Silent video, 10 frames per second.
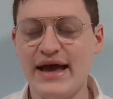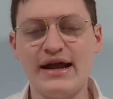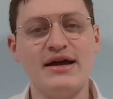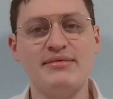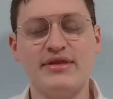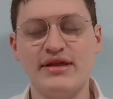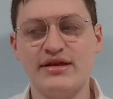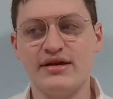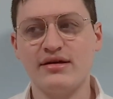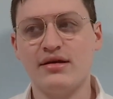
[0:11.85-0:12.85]
And I have me
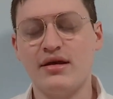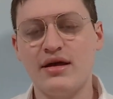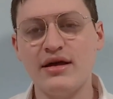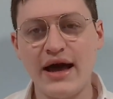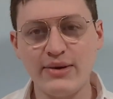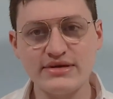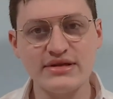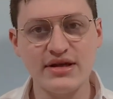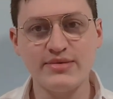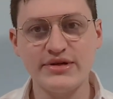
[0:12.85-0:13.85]
thinking, our
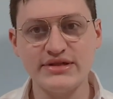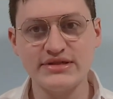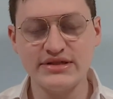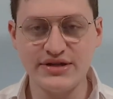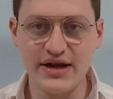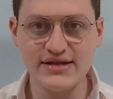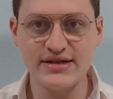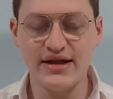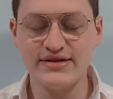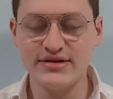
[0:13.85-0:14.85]
celebrities in the United
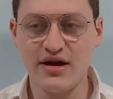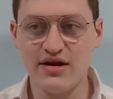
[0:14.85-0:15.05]
States